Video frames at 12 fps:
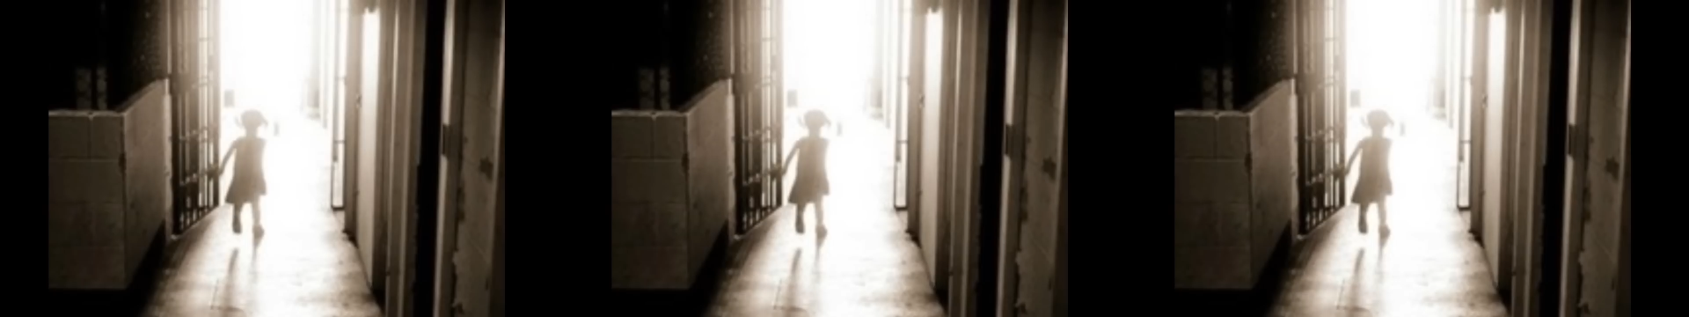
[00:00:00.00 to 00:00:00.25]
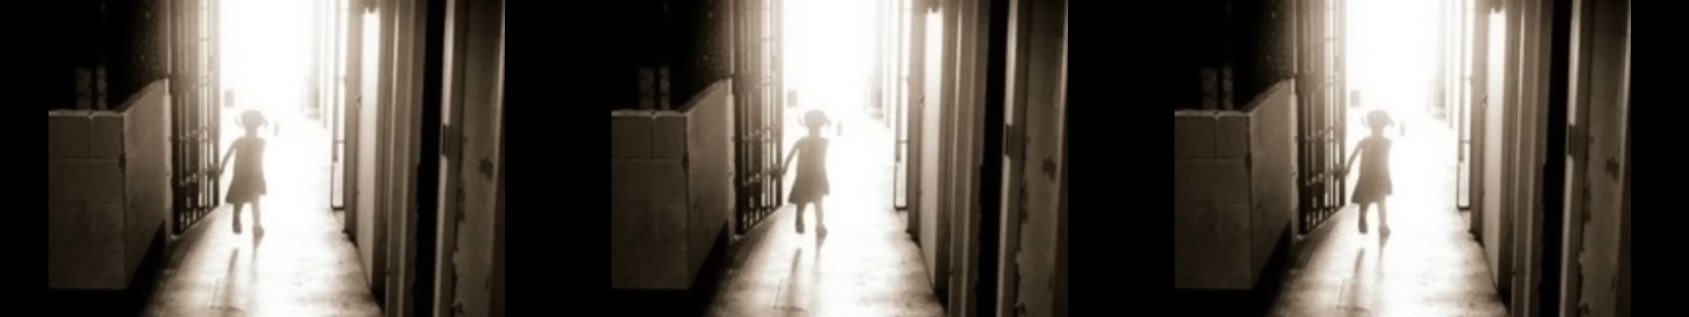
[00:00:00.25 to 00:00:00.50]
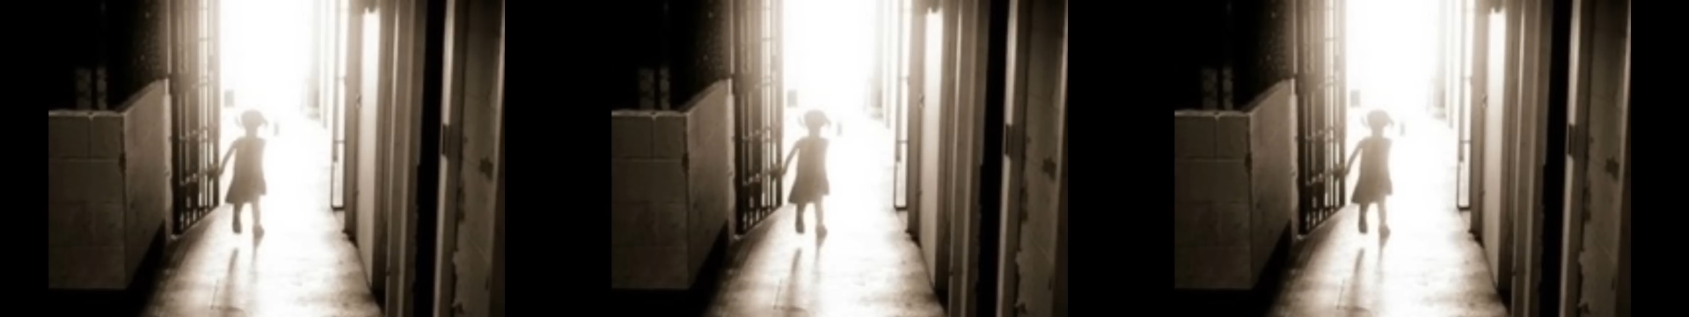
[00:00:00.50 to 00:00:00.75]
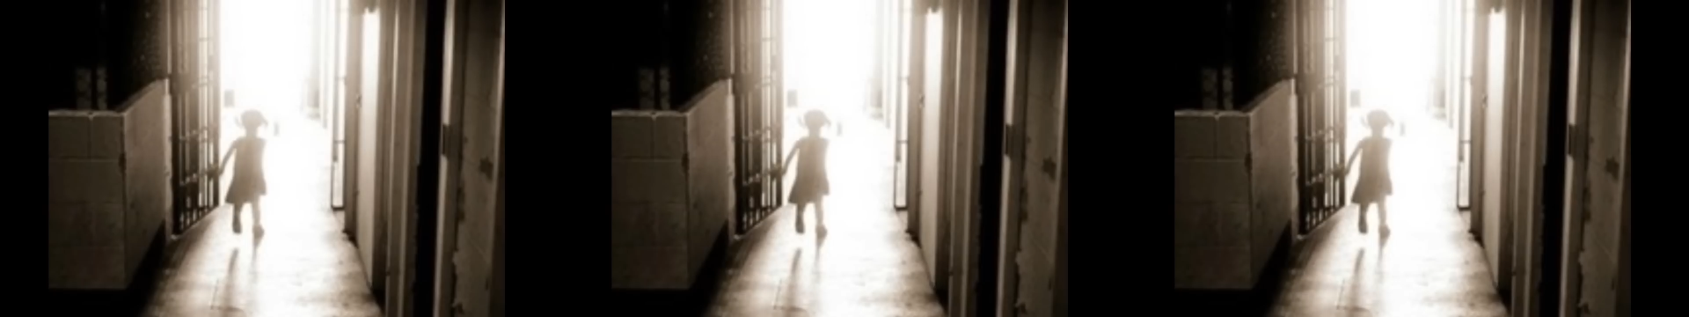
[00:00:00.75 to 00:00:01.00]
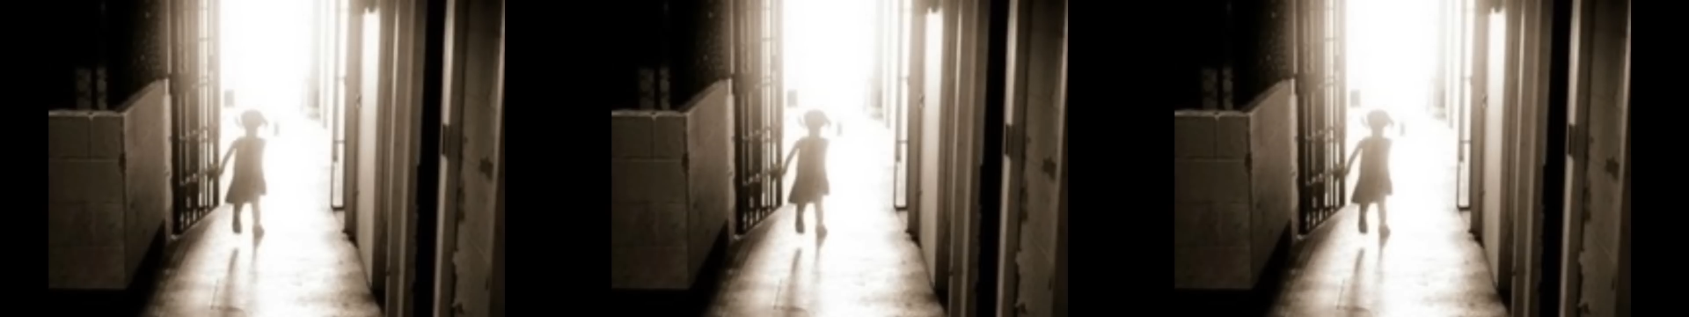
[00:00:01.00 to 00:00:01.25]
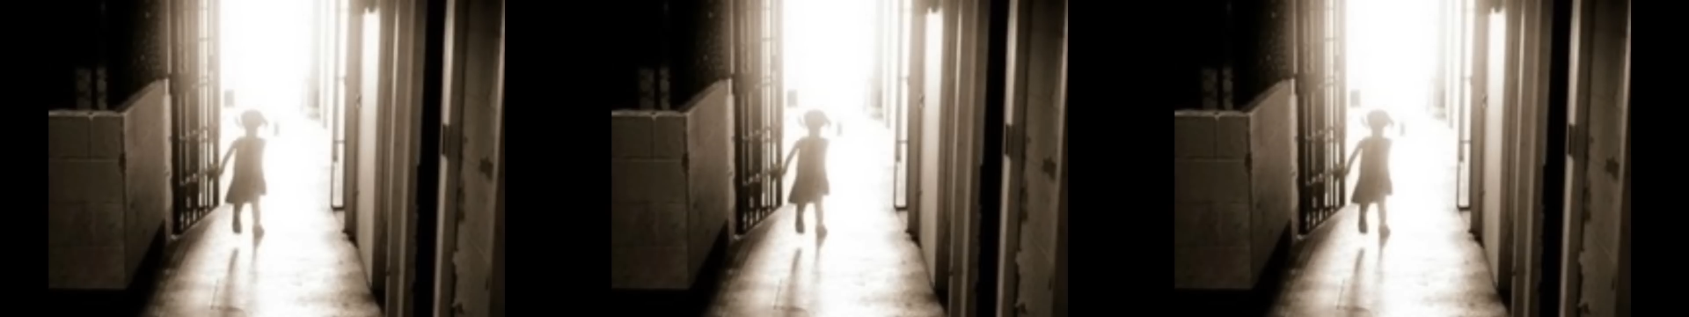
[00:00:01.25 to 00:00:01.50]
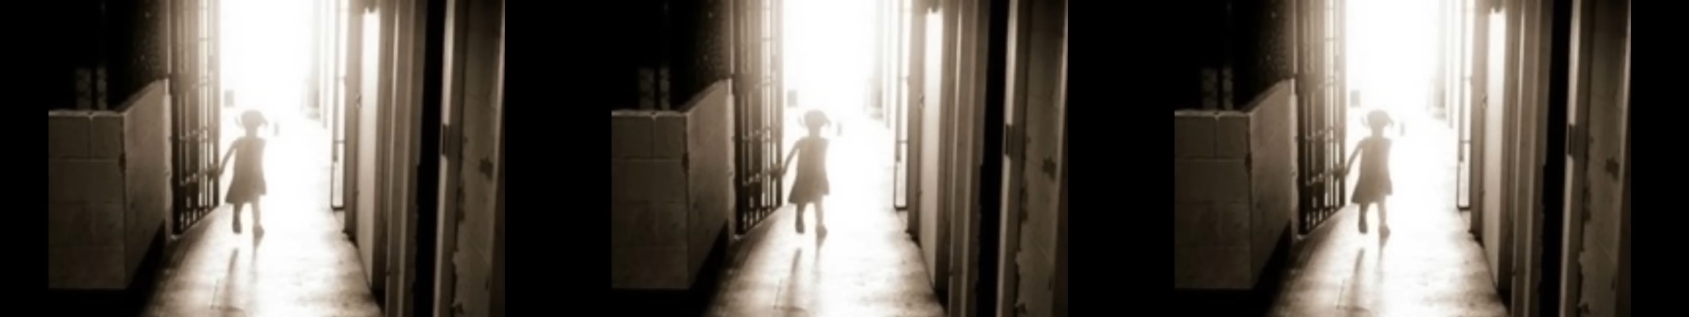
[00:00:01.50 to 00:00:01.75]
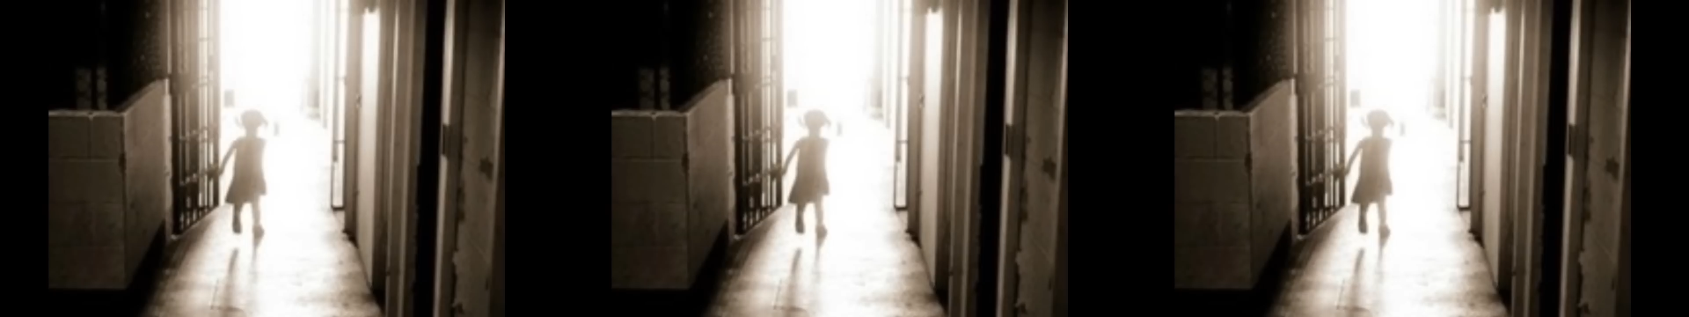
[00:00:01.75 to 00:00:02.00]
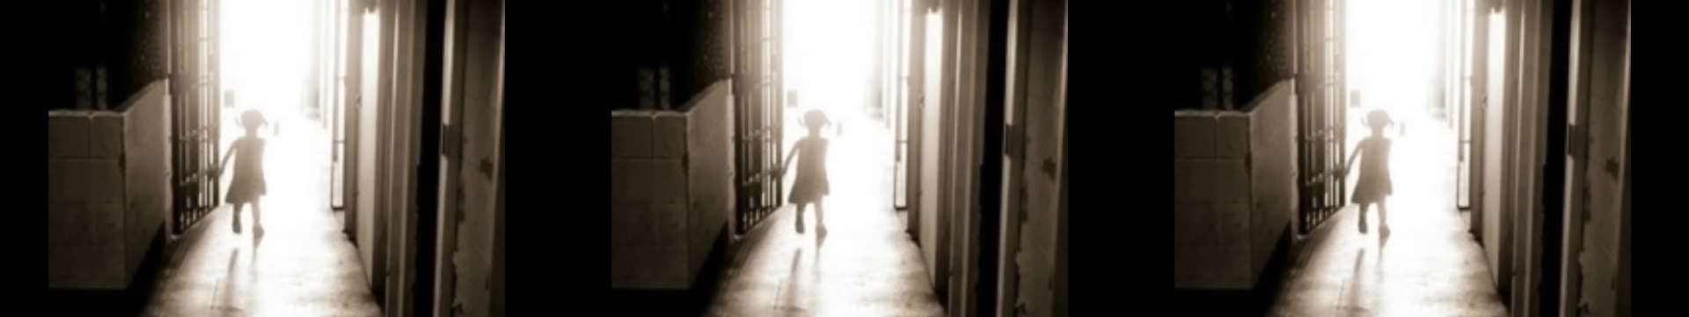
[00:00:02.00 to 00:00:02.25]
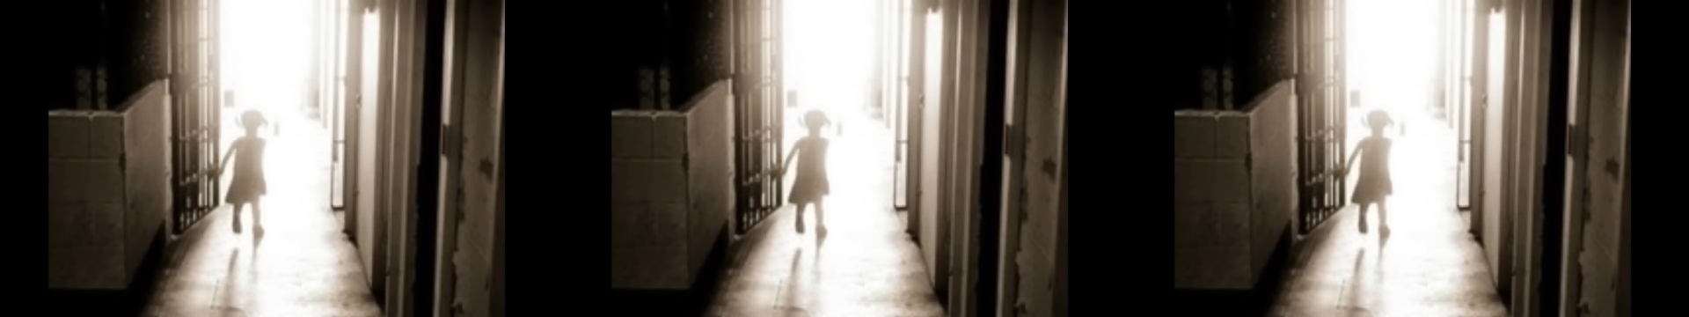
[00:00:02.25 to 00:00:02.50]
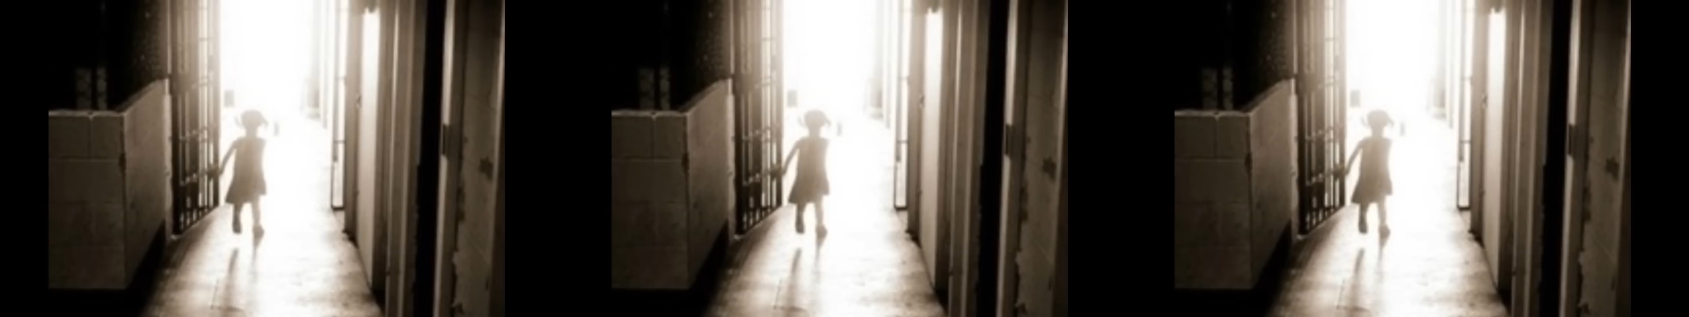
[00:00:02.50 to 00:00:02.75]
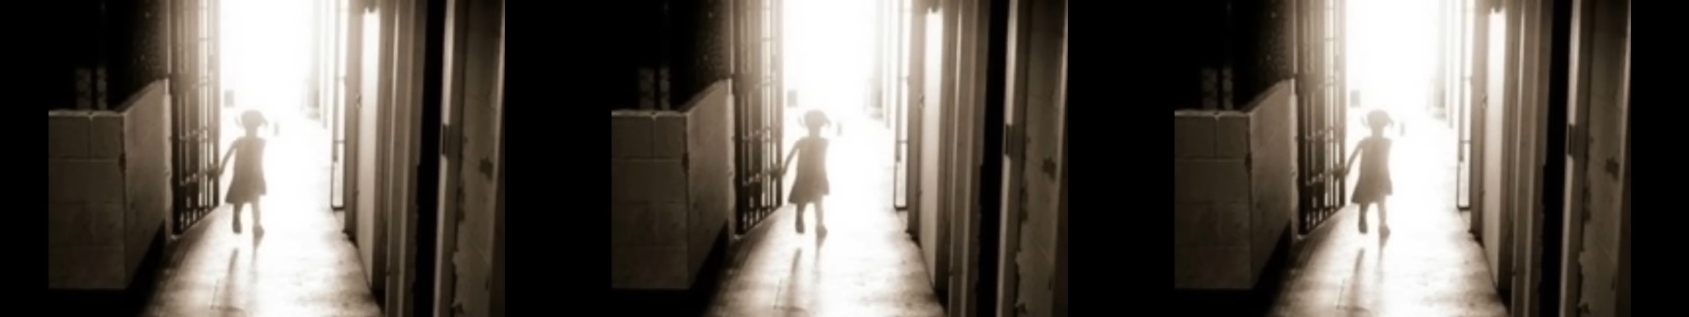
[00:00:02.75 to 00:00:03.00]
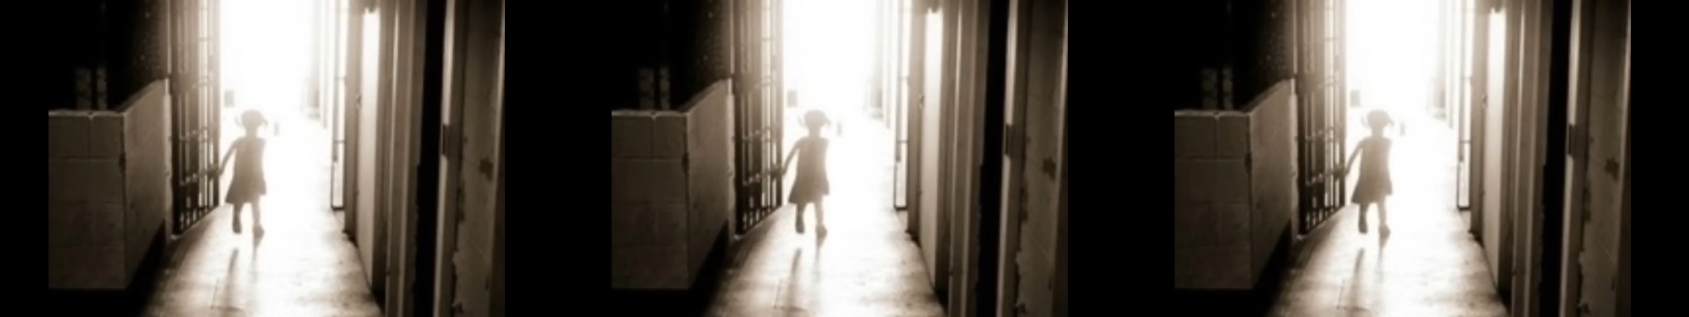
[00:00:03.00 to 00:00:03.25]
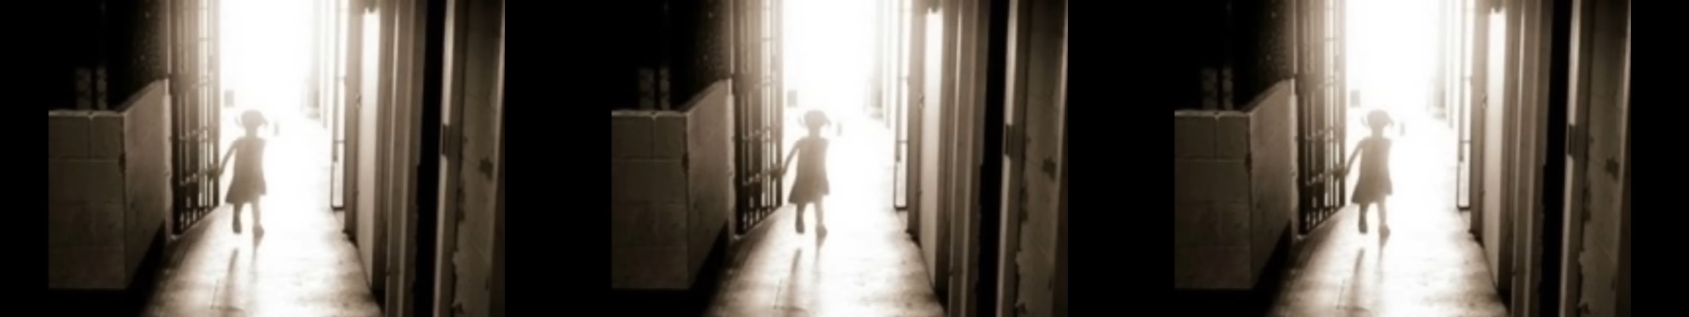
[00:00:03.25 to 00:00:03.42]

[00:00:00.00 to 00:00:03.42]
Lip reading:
No face is visible, so there are no lips to read.